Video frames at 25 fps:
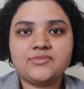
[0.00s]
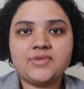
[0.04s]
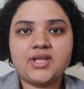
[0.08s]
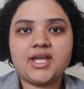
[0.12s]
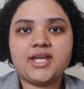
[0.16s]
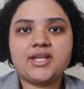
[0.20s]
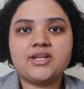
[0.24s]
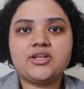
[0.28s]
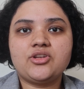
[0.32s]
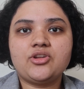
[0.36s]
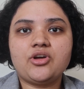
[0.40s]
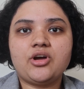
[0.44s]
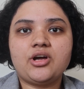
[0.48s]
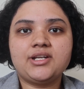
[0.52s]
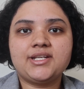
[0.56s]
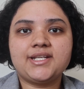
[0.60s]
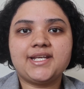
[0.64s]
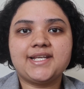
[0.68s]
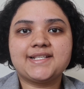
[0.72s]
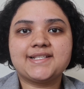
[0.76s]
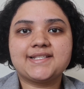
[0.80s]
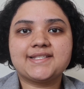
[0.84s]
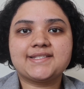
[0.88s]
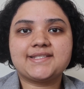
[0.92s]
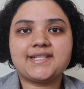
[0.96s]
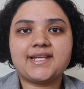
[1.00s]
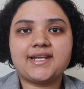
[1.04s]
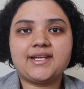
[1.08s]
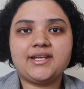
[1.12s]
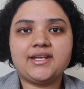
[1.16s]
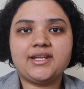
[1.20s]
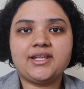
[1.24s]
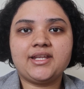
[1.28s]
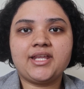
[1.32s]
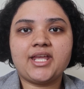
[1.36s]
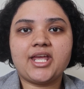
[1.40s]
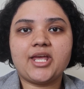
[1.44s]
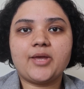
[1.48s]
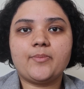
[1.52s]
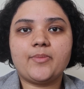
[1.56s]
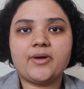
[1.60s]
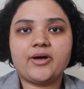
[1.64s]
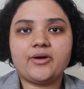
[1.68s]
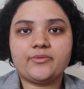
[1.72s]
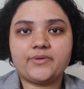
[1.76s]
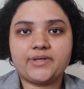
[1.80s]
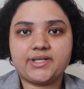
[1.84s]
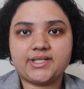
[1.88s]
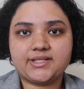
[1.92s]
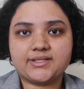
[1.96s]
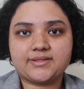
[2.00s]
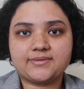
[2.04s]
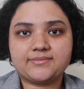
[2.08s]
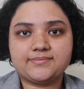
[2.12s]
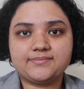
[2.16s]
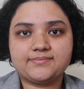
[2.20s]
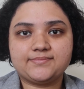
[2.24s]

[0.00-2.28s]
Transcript: and not extending above it.